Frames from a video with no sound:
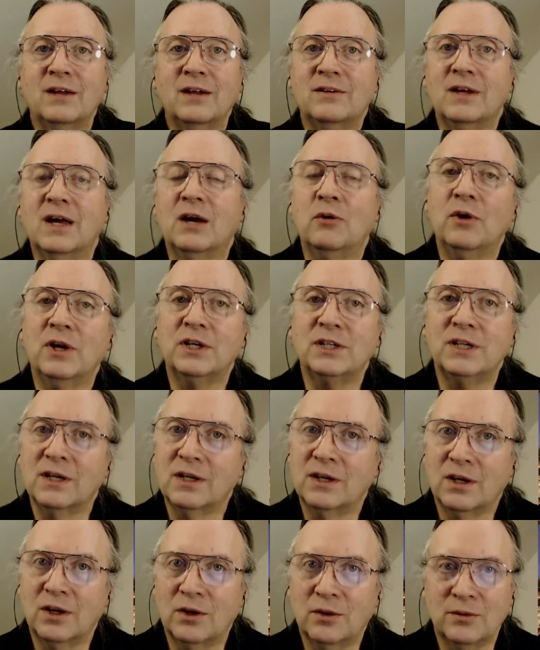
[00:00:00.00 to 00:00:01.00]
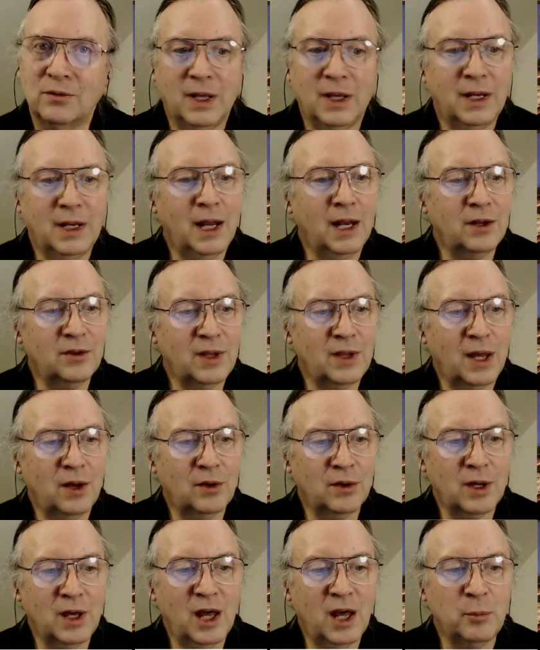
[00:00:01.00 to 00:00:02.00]
I want you to know, and that is how to
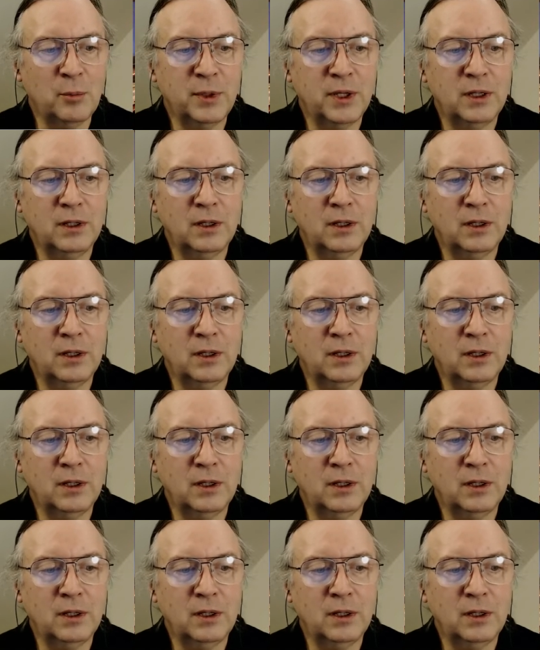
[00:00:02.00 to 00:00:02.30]
copy